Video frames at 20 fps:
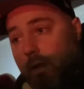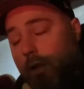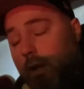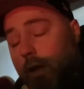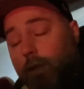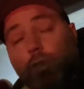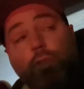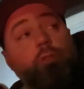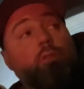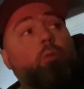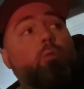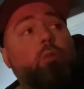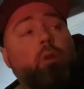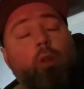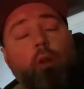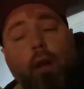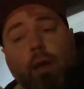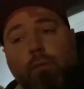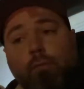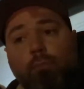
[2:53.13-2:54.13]
I just, you
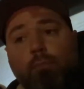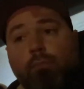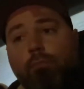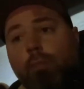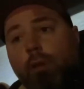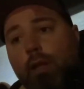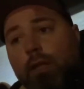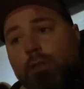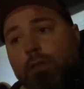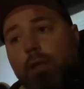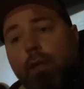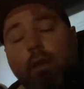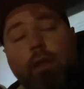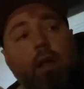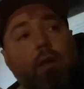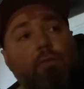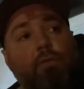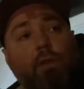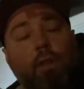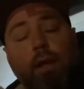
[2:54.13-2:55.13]
know, I listened
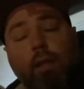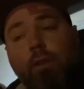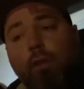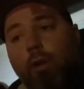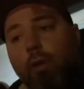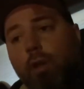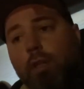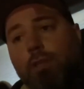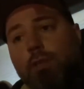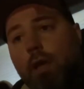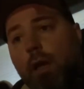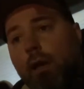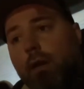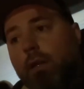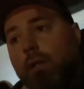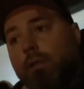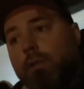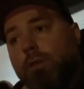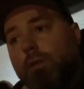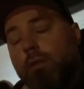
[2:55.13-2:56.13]
in for like 30
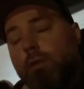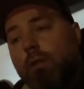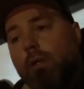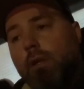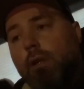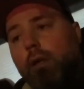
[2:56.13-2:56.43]
seconds, and